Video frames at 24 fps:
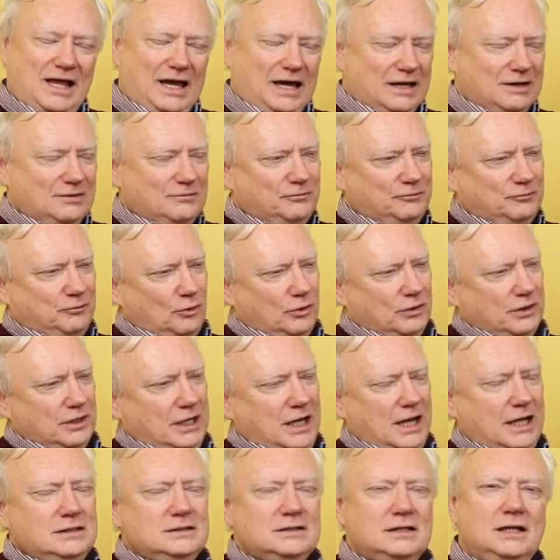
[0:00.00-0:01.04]
And for the
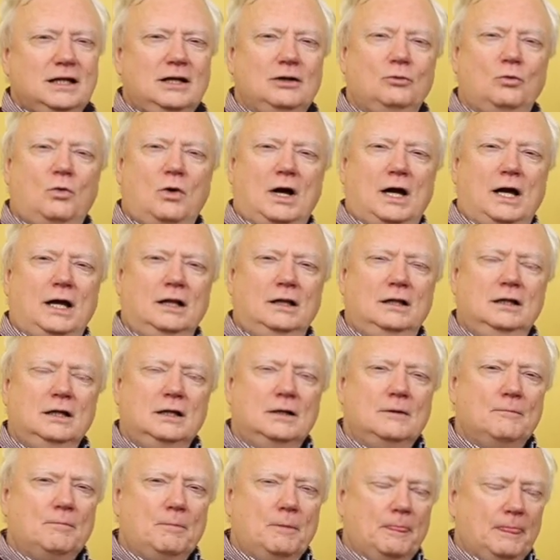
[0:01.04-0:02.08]
next little while,
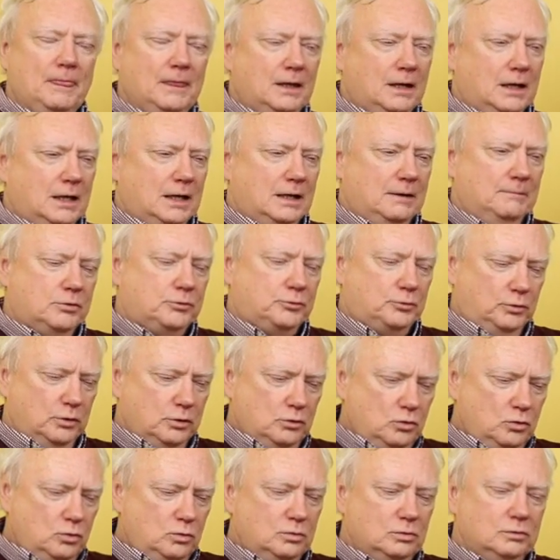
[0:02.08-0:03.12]

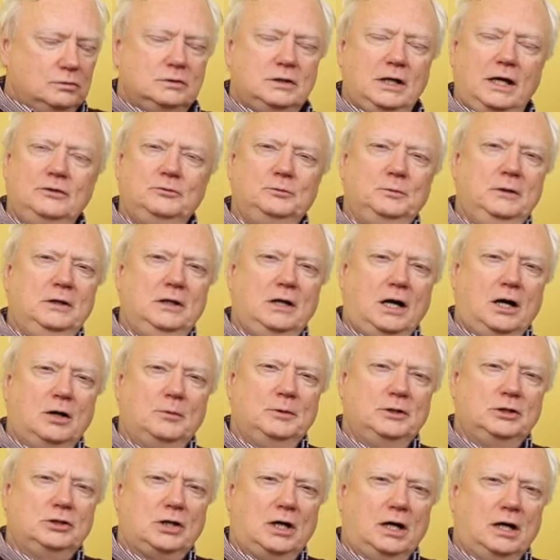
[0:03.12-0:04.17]
through Desmond
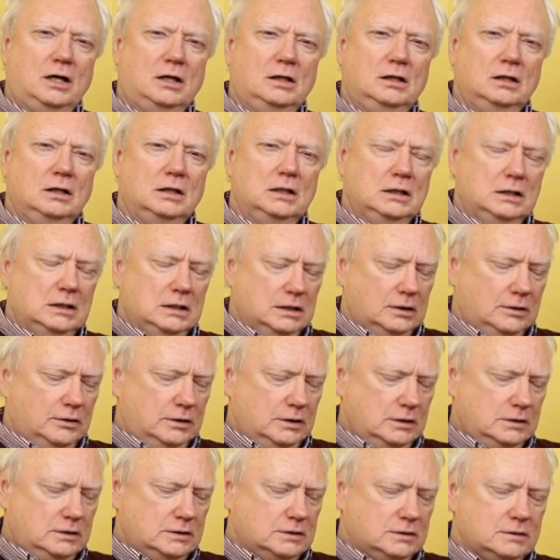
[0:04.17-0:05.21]
Derbyshire,
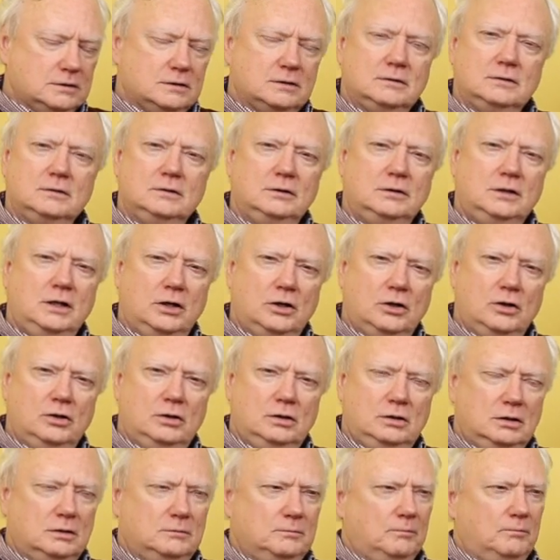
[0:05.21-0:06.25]
this
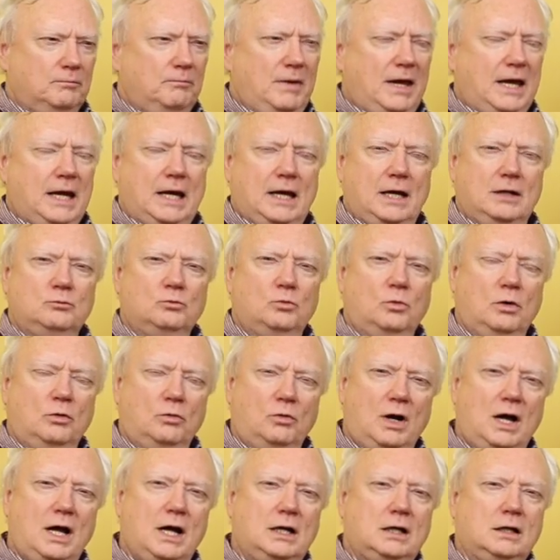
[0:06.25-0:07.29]
dear man,
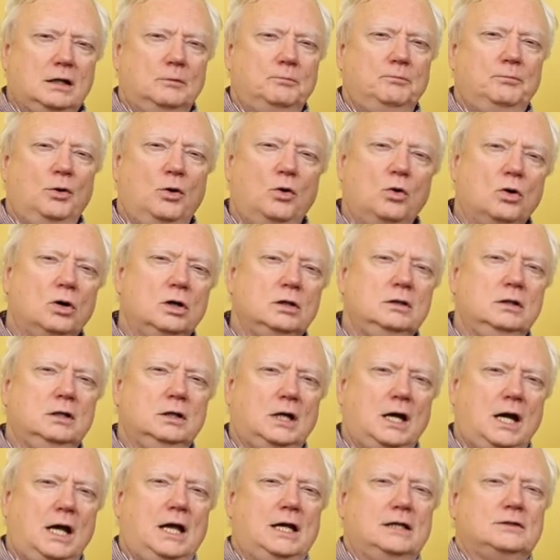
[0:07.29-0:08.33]
Waraka, poured the
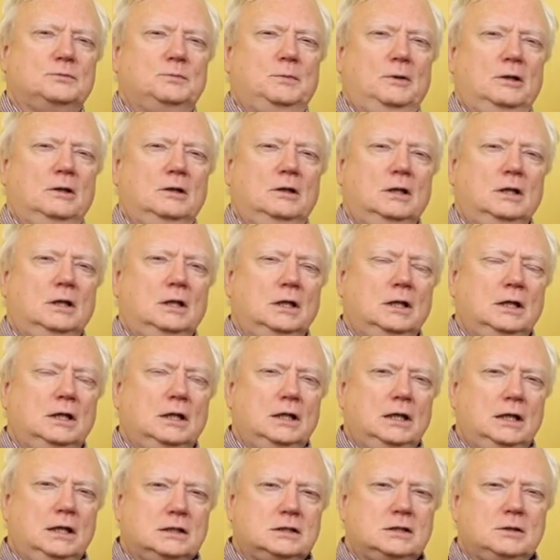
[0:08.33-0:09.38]
gospel
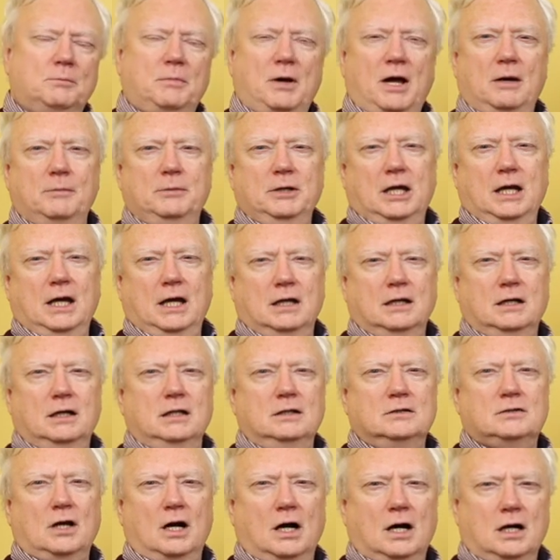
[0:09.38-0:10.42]
into Bobby
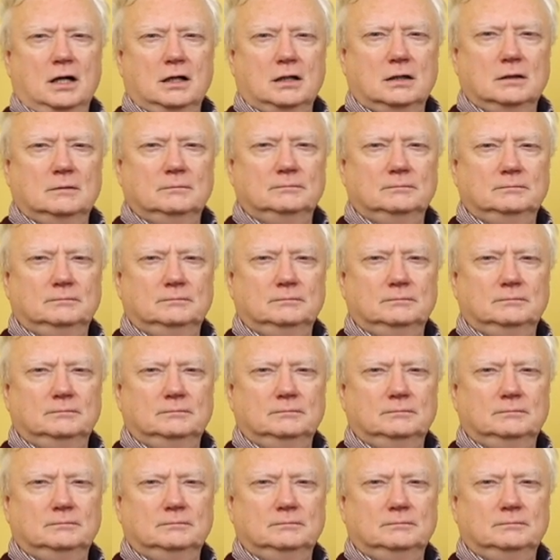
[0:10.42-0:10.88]
Kennedy's heart.